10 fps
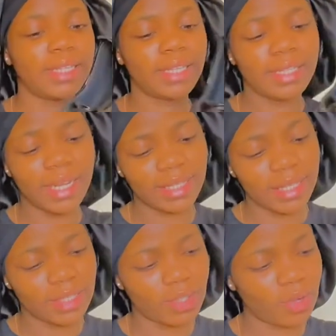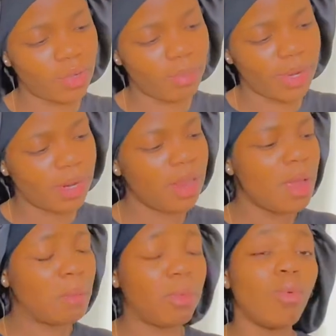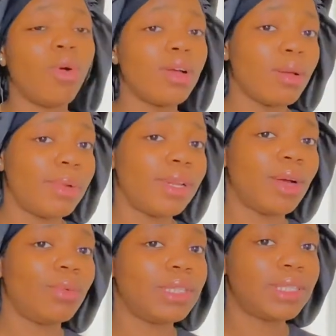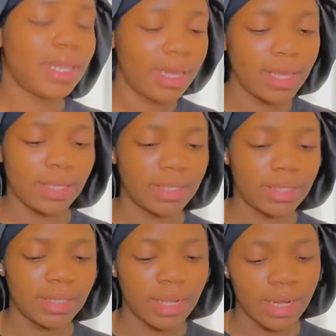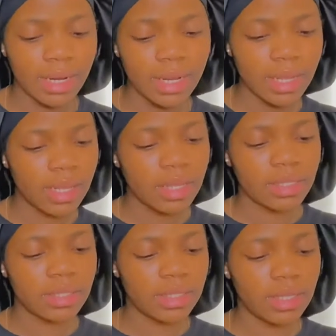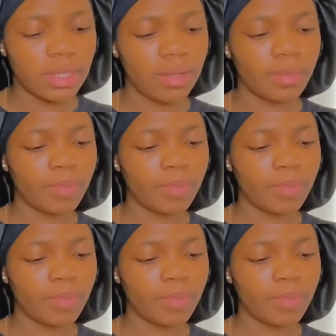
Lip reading: this, like there's no comma. But one comma that I will say is that the